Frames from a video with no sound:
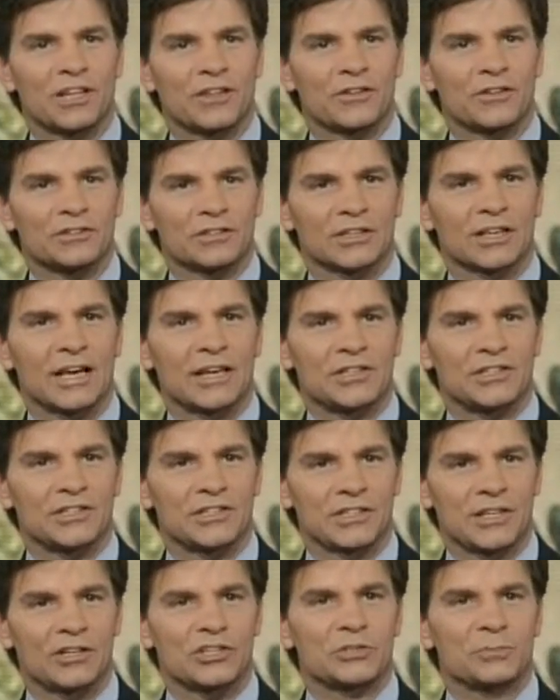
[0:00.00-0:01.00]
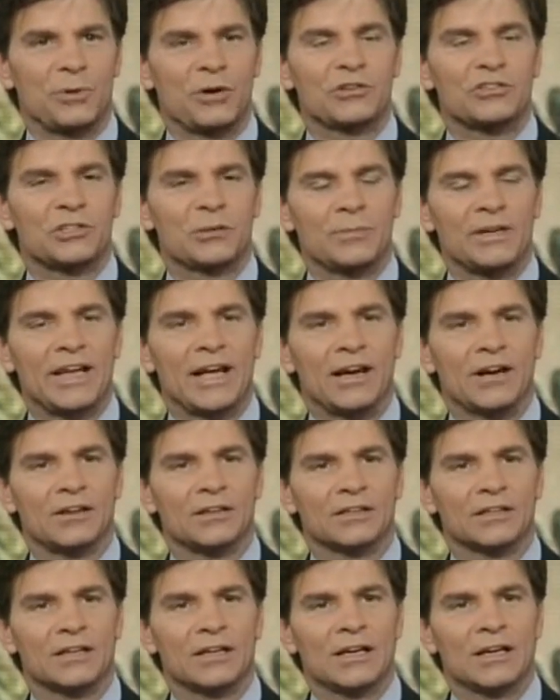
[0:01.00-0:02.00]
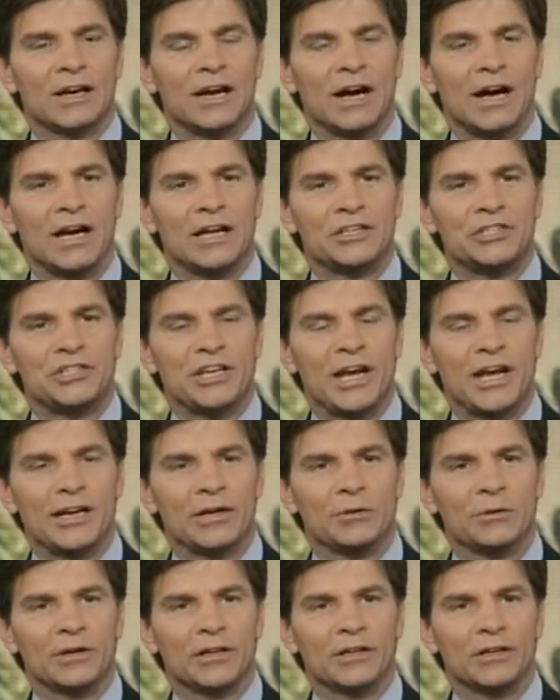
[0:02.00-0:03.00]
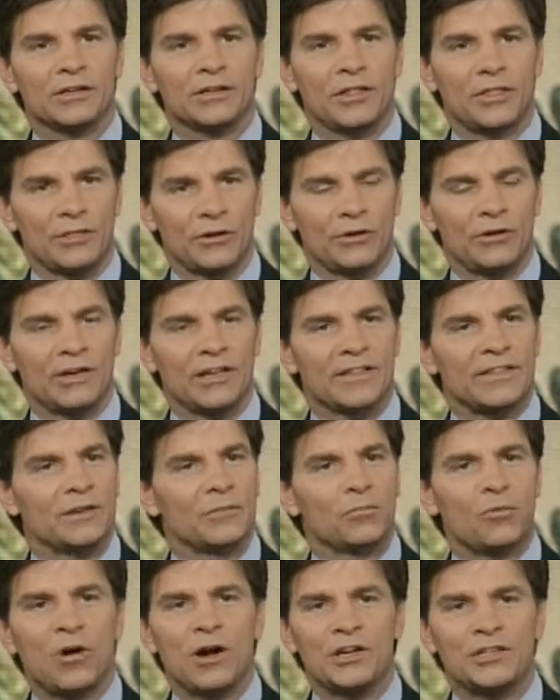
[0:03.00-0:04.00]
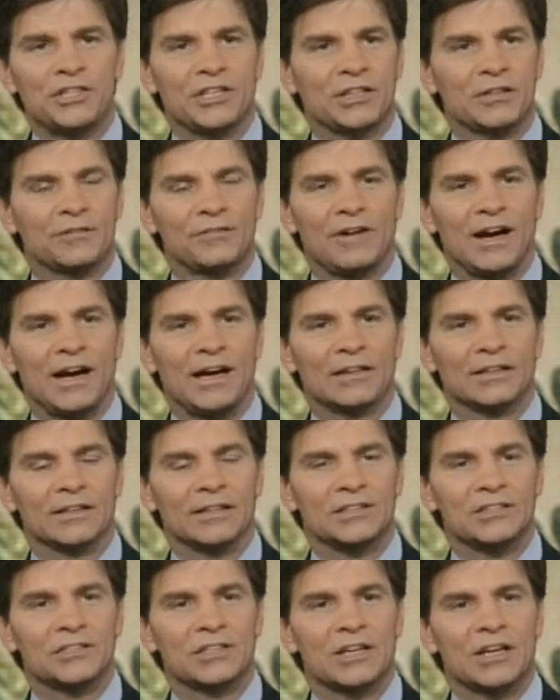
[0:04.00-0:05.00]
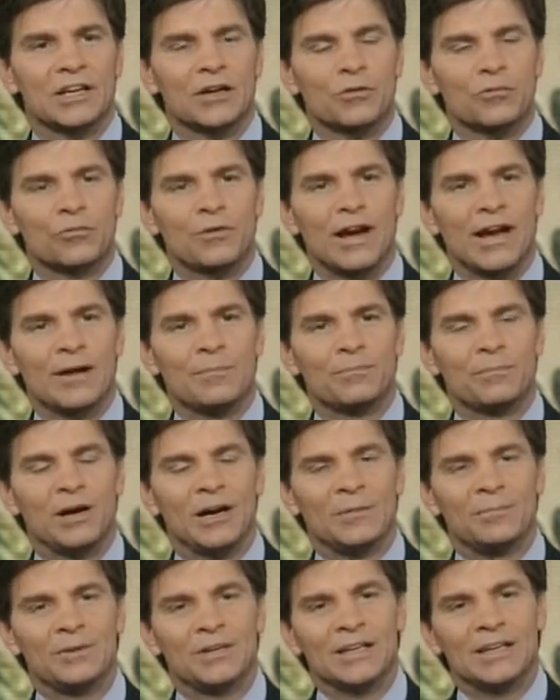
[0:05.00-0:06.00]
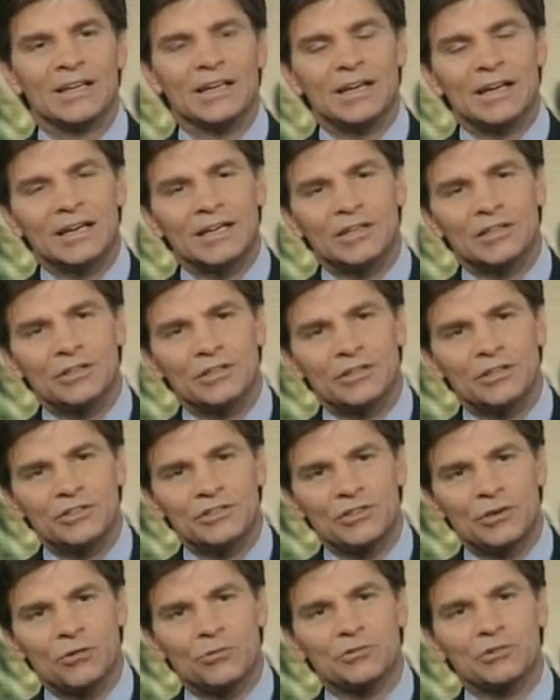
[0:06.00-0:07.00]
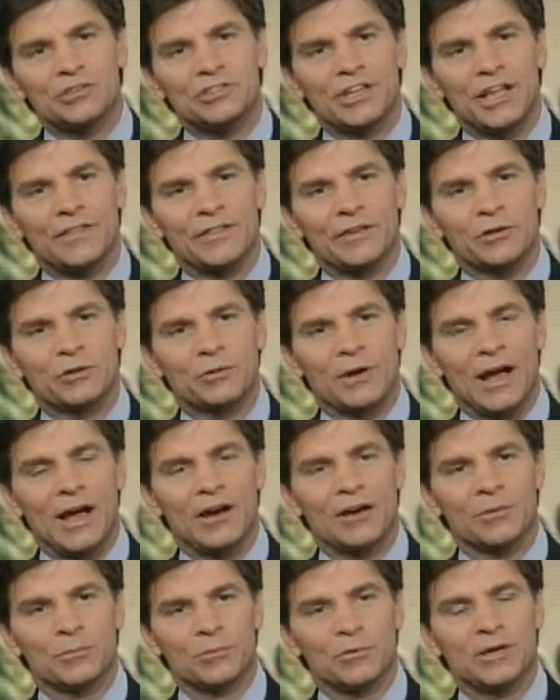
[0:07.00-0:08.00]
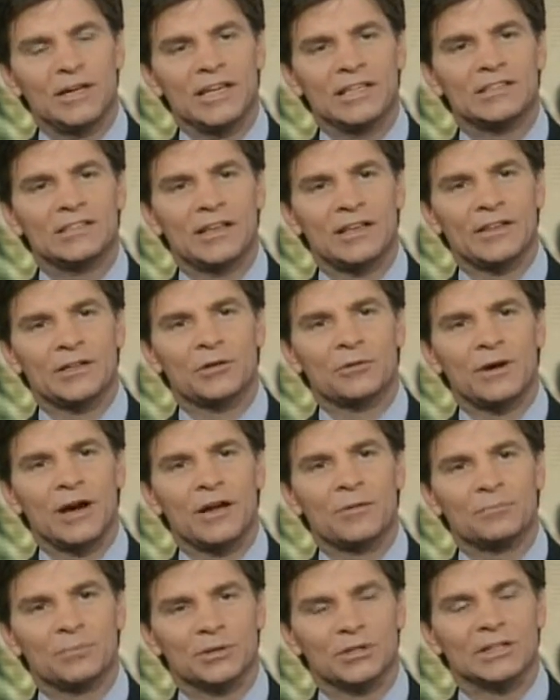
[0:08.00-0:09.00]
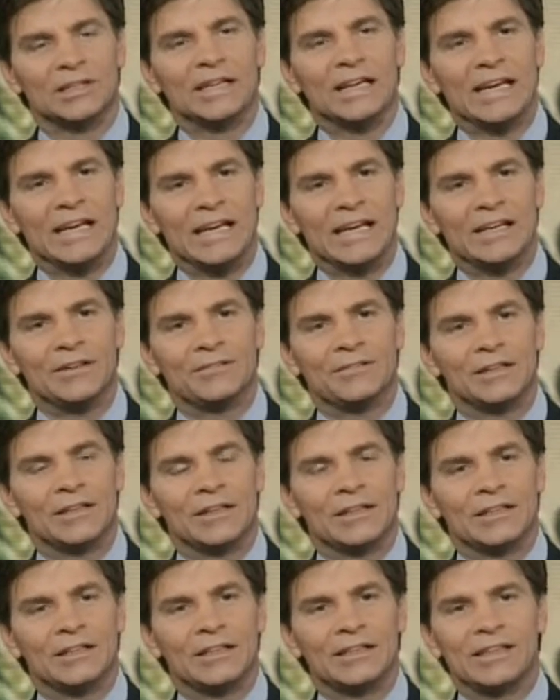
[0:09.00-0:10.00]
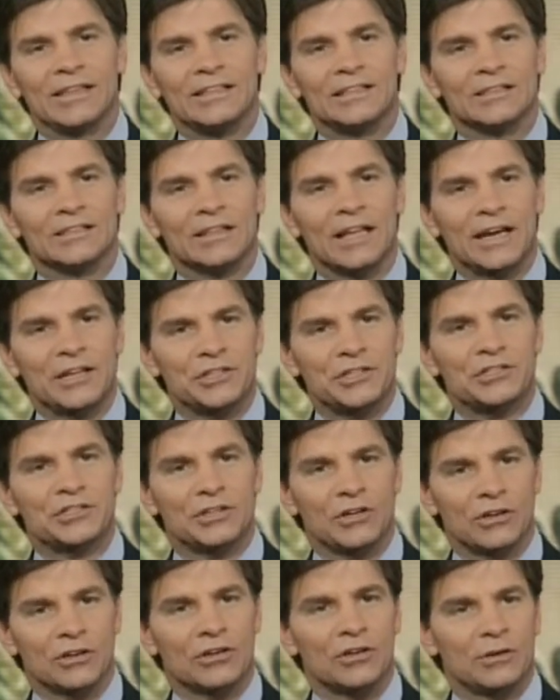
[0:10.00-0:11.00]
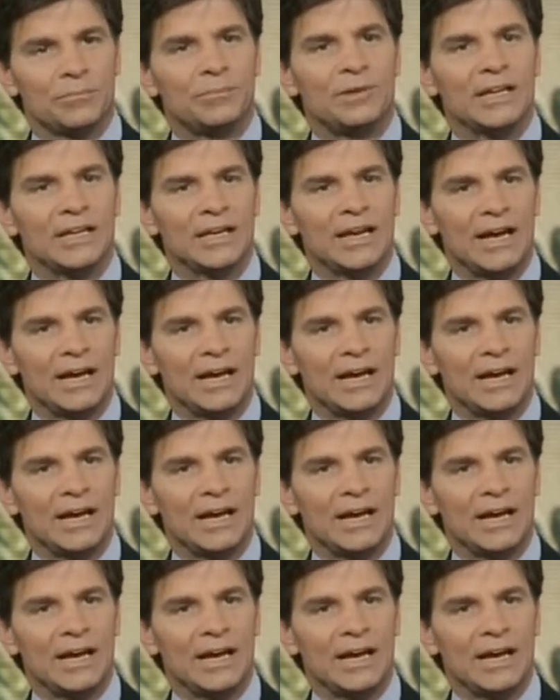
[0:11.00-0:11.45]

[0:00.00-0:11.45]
on those elections that are supposed to be held on January 30th, and watching the violence ramp up. Do the soldiers on the ground, the Marines on the ground, believe that these elections are going to be an